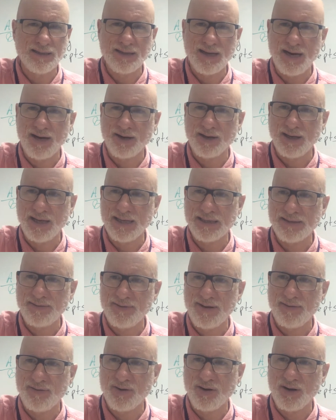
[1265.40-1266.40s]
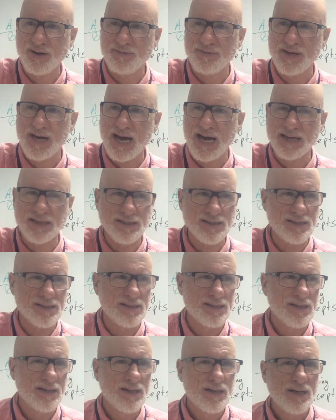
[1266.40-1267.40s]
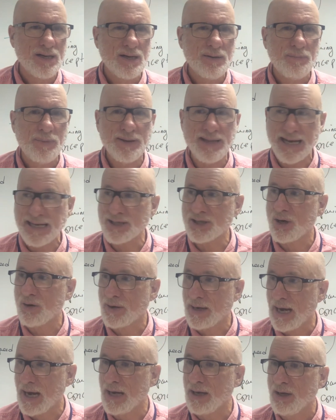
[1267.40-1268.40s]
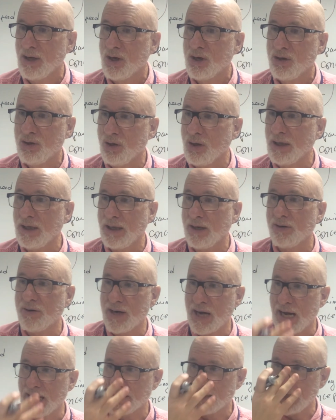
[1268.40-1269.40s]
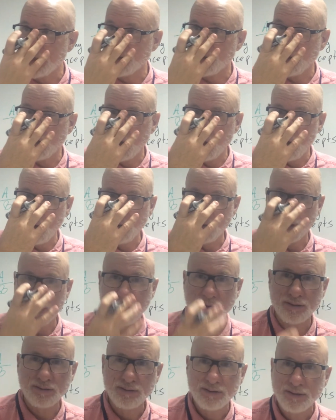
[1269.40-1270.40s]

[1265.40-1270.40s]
entire class have never heard of knots. But that's okay. You'll hear knots as you get older.